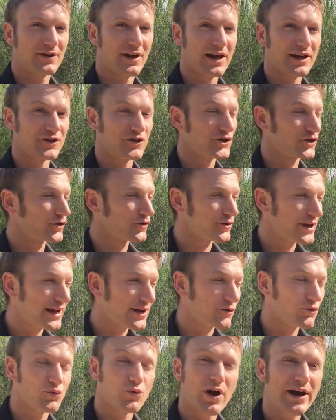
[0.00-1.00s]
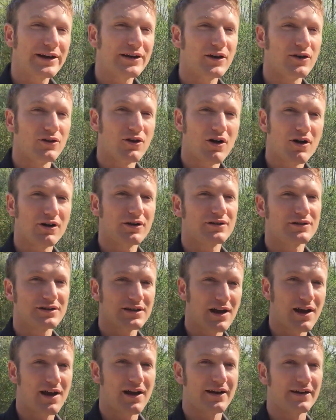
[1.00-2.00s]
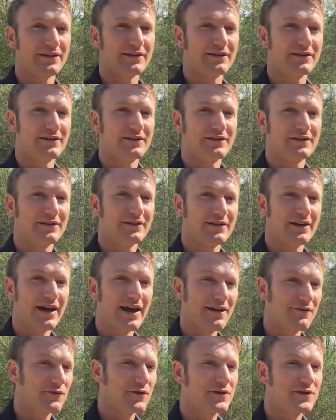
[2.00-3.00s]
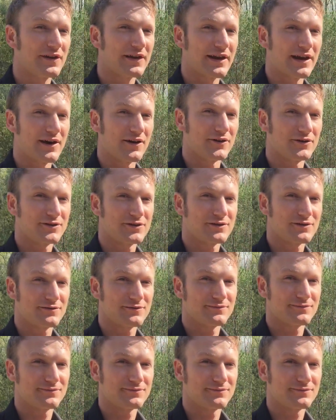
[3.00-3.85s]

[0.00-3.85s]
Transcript: and to create right alongside everything else.